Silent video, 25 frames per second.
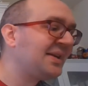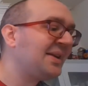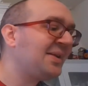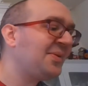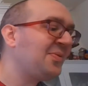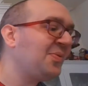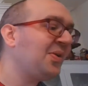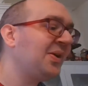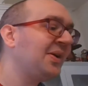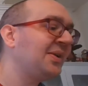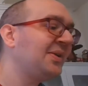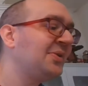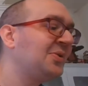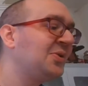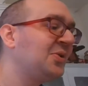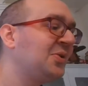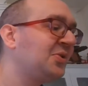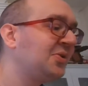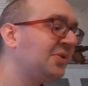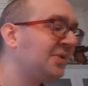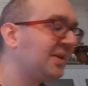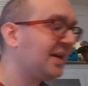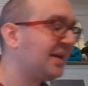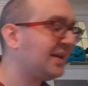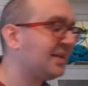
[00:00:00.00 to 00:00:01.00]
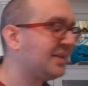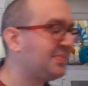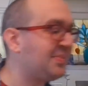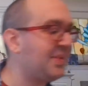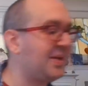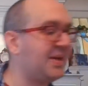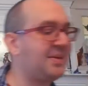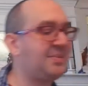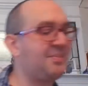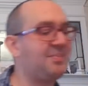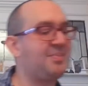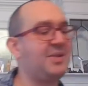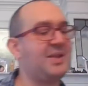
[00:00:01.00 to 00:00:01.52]
to anyone who has
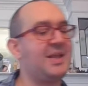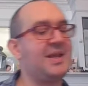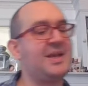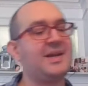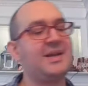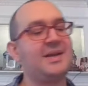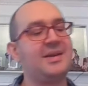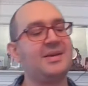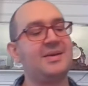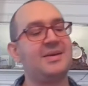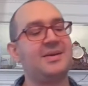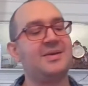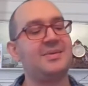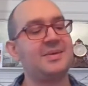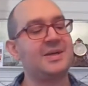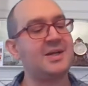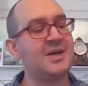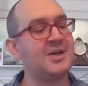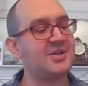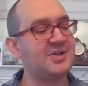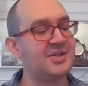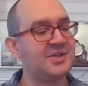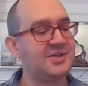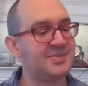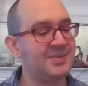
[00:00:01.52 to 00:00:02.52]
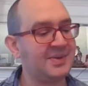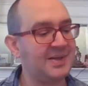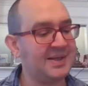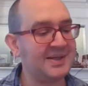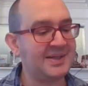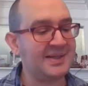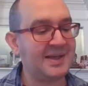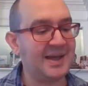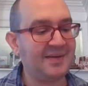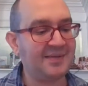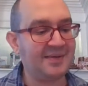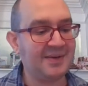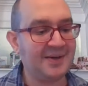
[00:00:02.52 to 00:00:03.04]
been playing. Oh gosh, this one
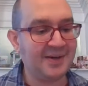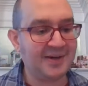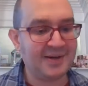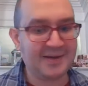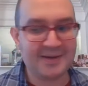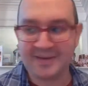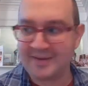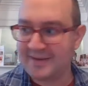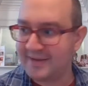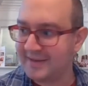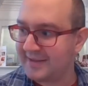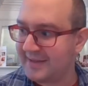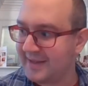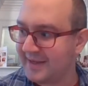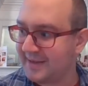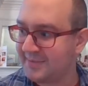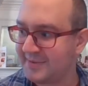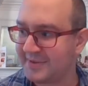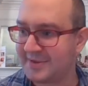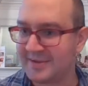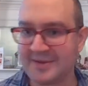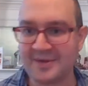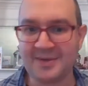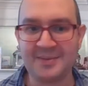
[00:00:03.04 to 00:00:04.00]
is heavier than Tapestry.